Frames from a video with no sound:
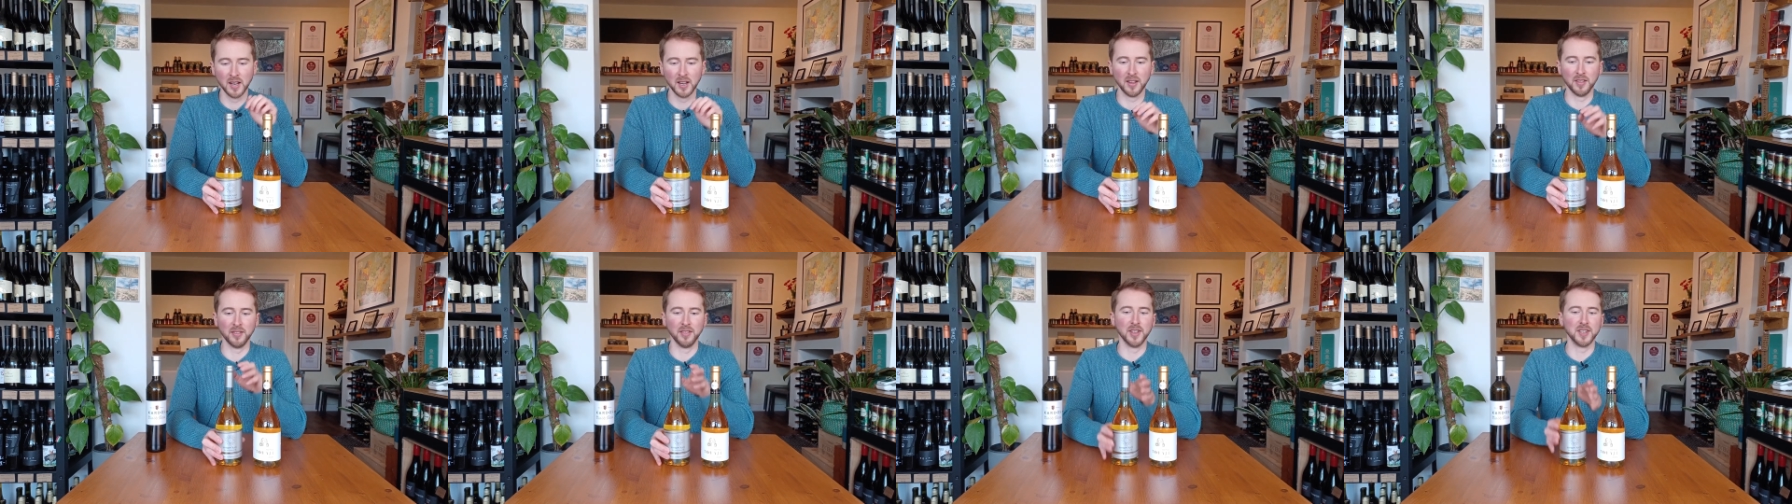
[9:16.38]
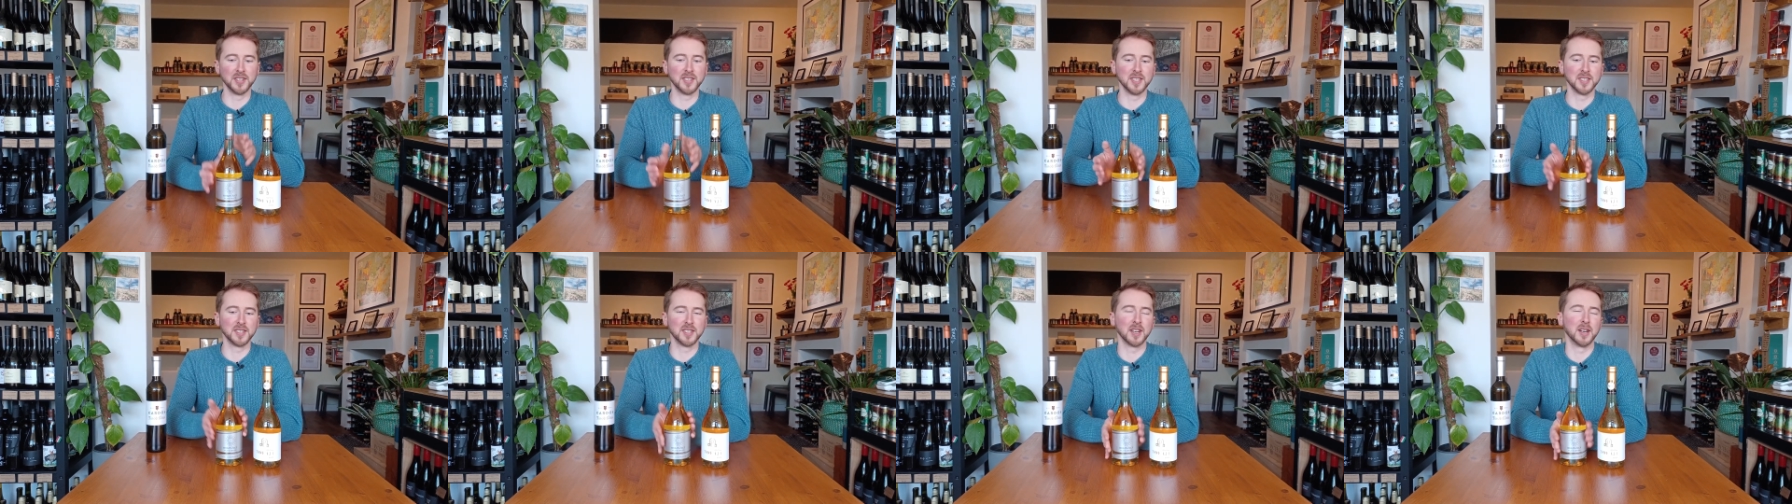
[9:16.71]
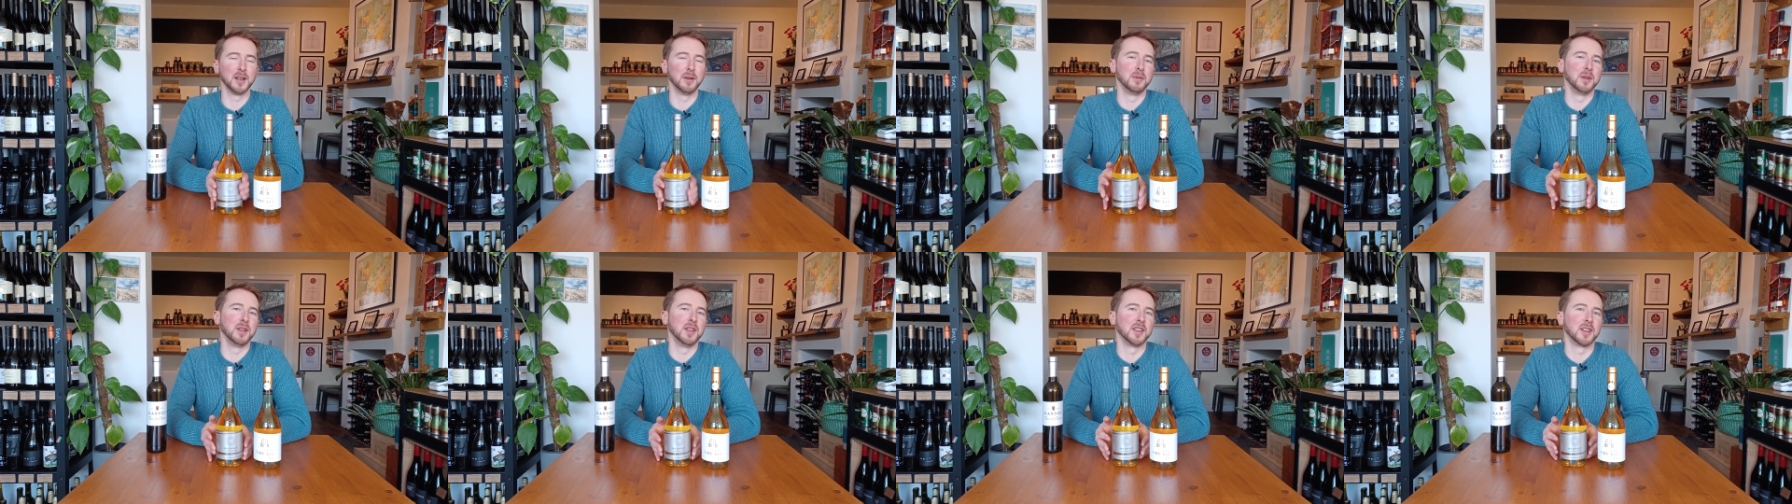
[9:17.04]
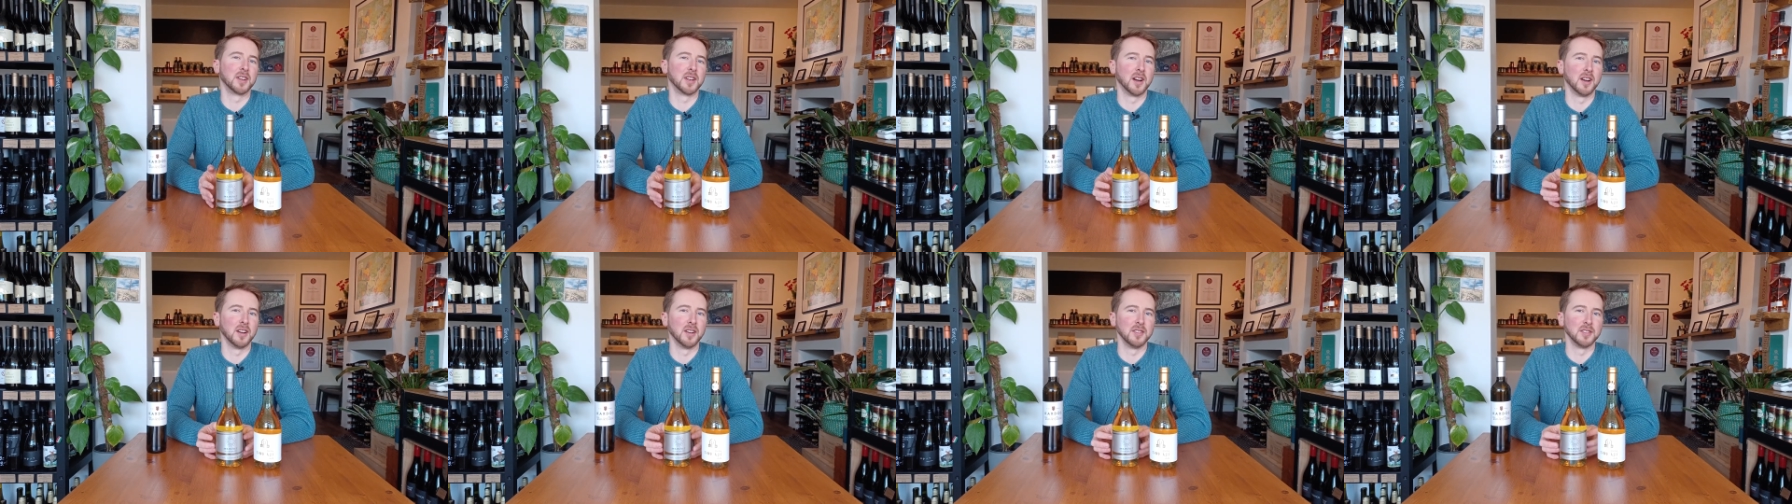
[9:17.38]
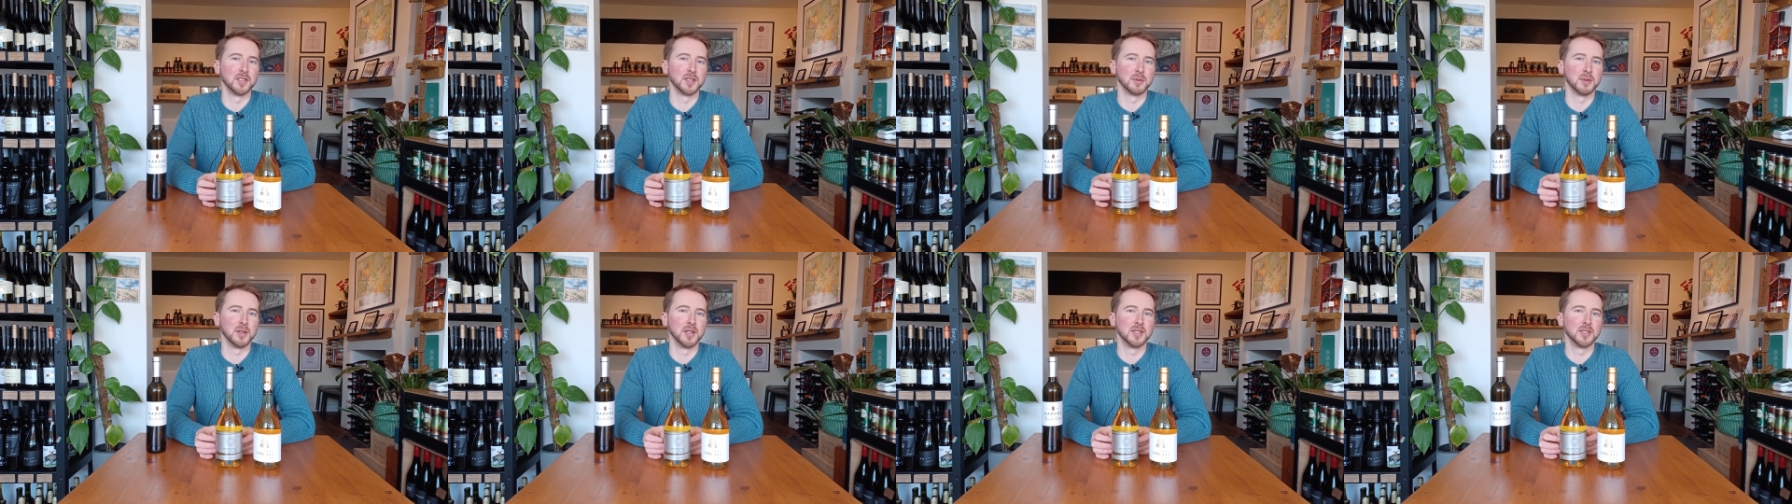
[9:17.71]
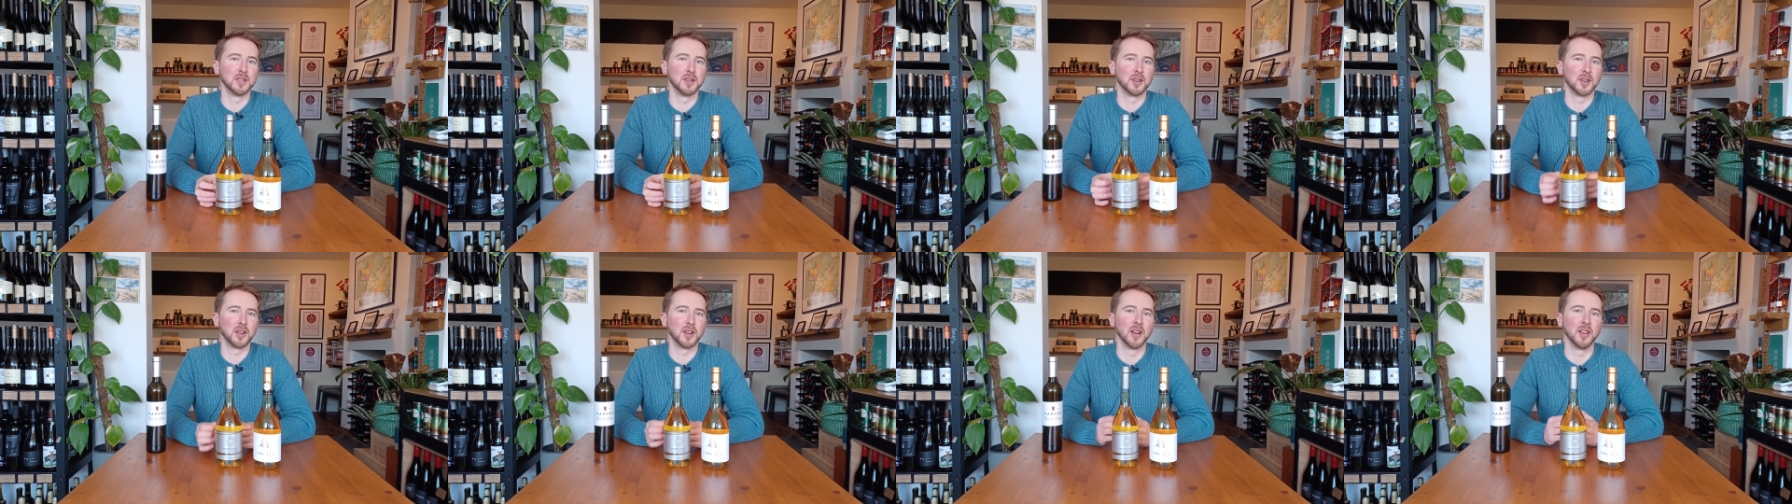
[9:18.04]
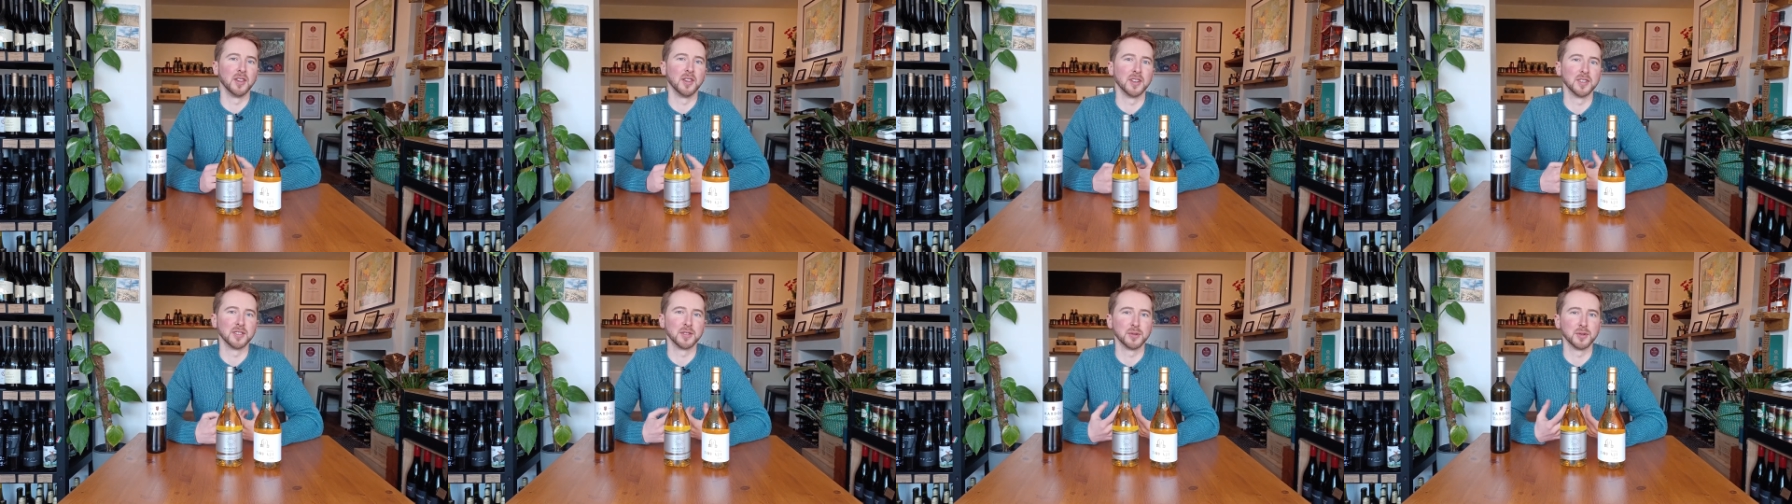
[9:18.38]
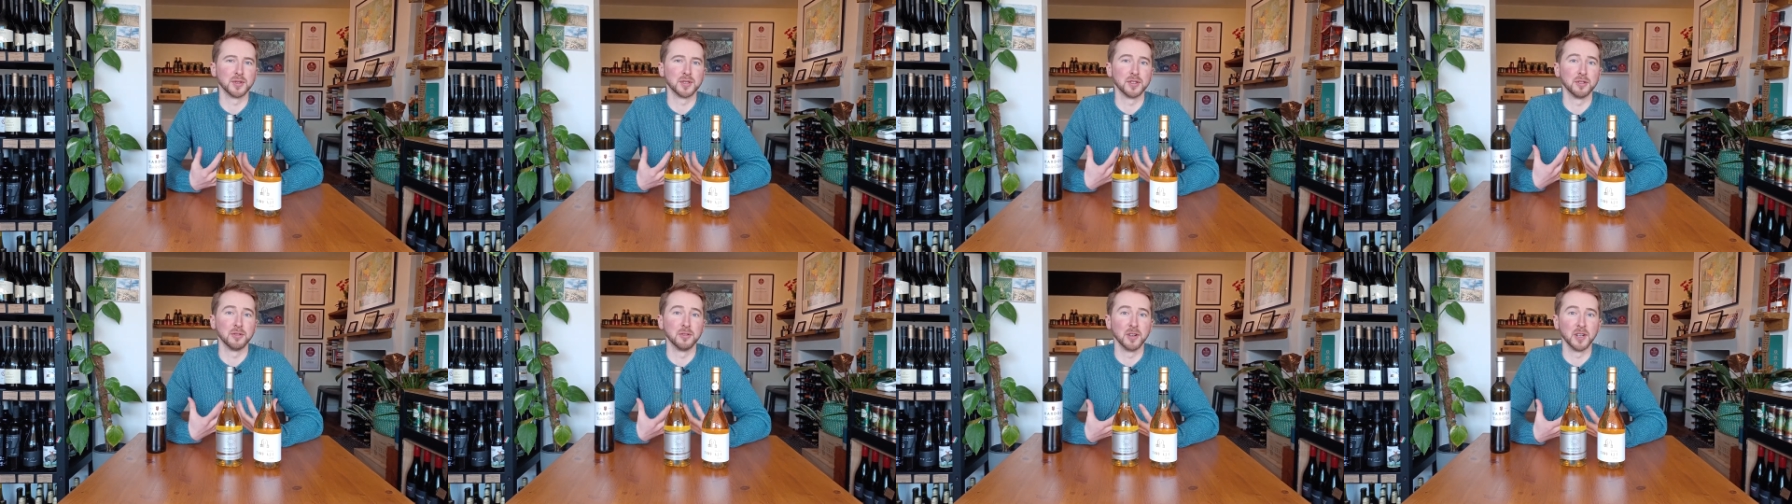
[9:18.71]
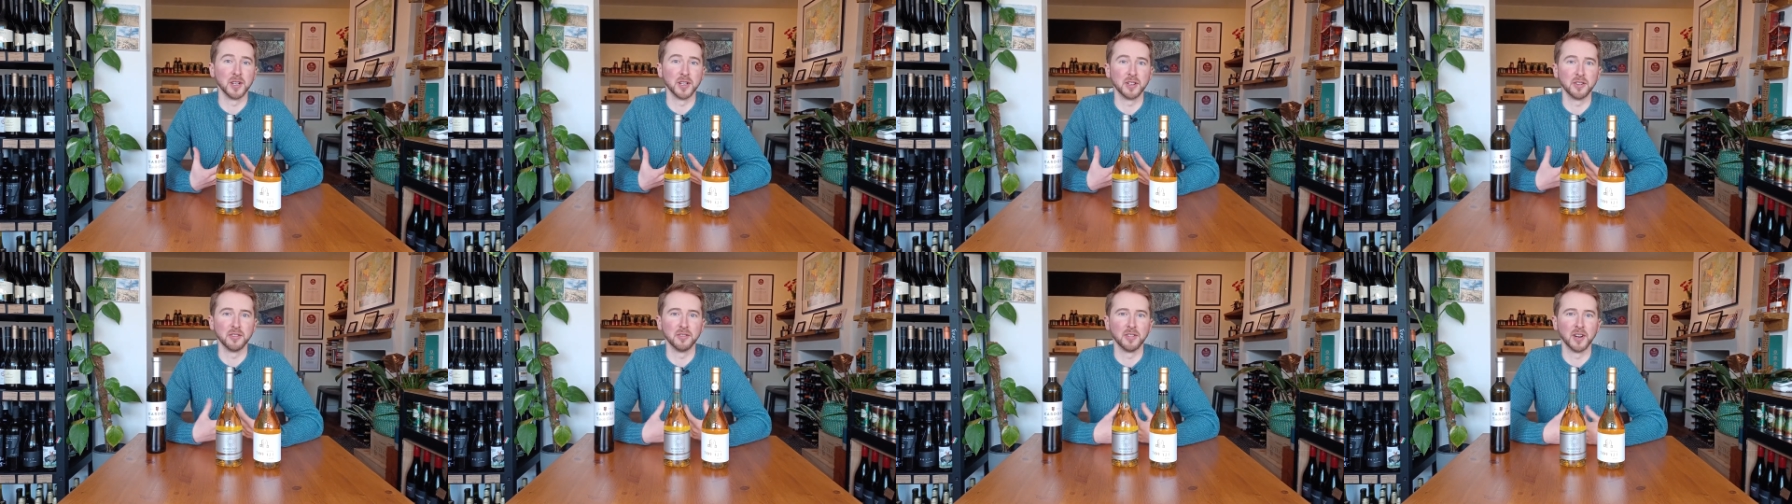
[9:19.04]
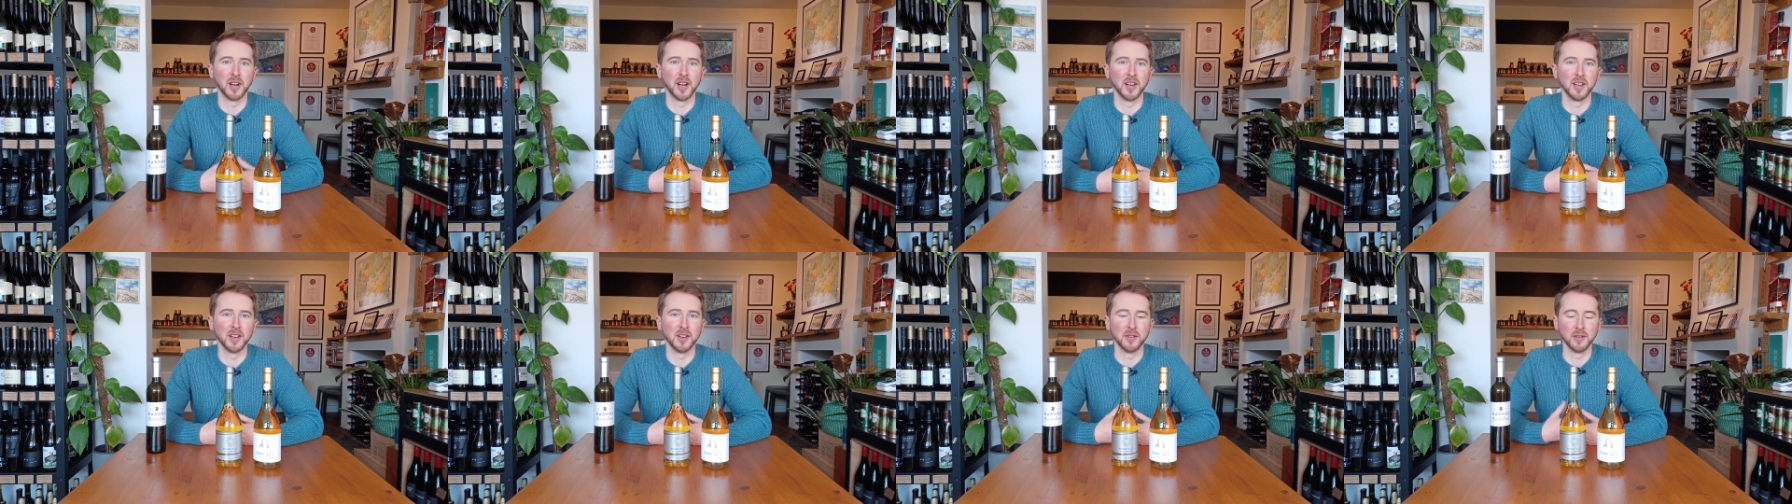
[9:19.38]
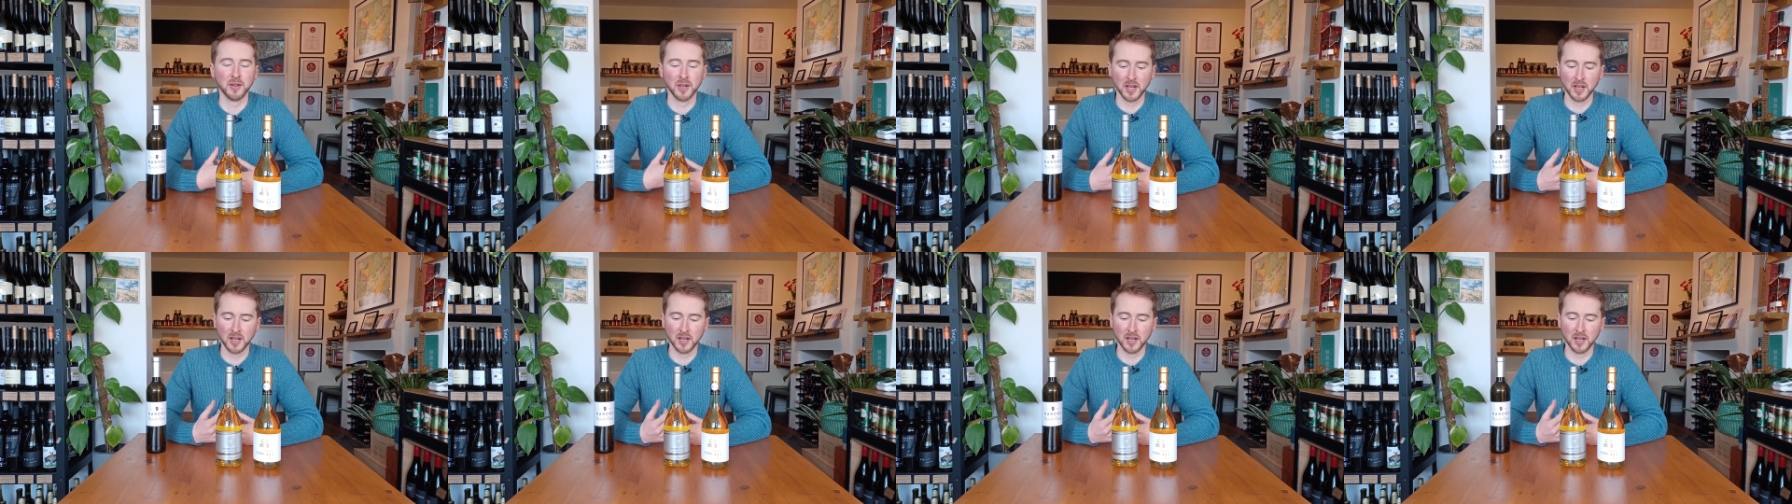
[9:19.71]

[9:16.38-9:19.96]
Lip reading: This is going to be the kind of sweet Tokaj that's also really good value